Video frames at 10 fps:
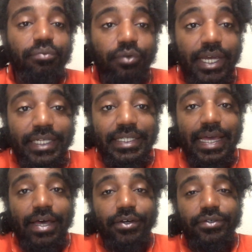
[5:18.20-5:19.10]

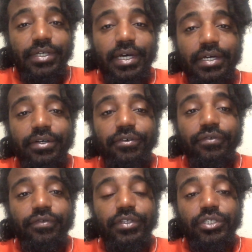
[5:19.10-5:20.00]
breakdown
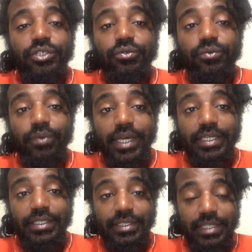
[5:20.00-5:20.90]
of the two
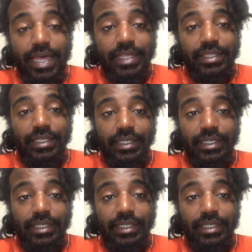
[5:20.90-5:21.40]
ways that the